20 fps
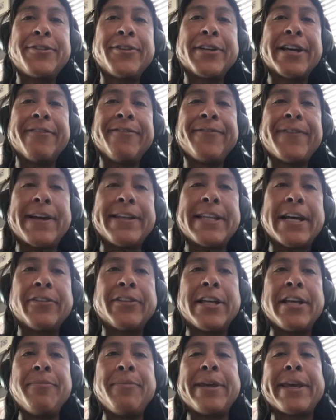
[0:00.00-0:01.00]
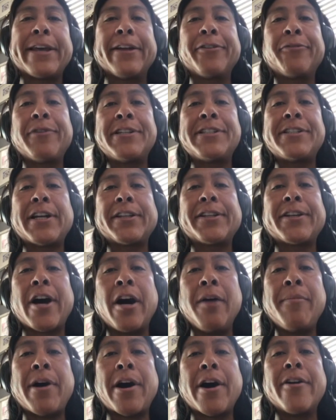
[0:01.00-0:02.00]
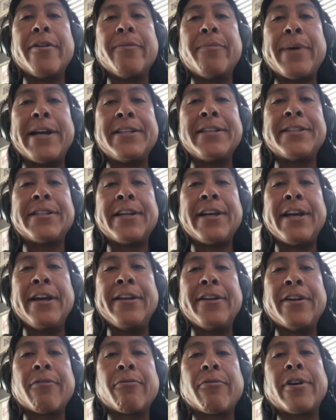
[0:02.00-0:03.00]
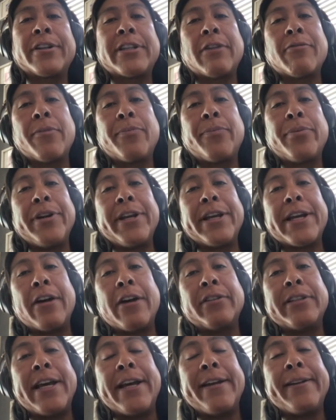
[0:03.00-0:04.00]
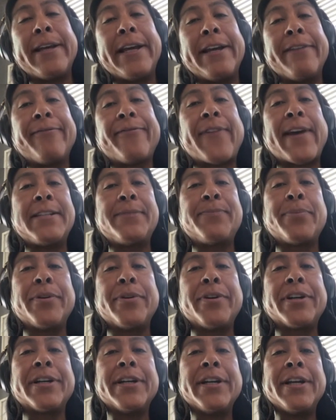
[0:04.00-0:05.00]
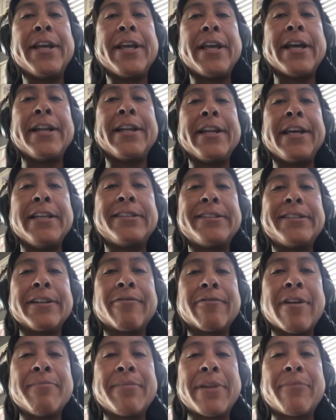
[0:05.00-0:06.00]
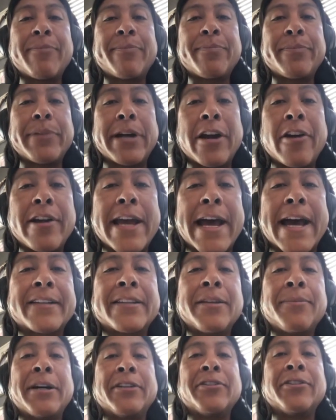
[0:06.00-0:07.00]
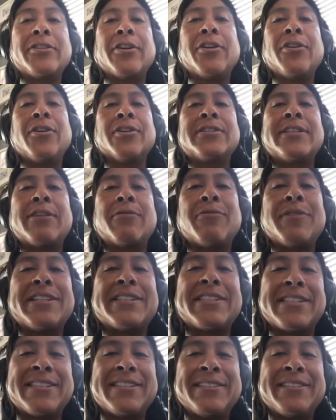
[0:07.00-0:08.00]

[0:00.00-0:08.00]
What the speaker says: can find out in miguelruiz.com, our events and our work that we're putting out, and in Facebook and Instagram, we're very active under Don Jose Ruiz.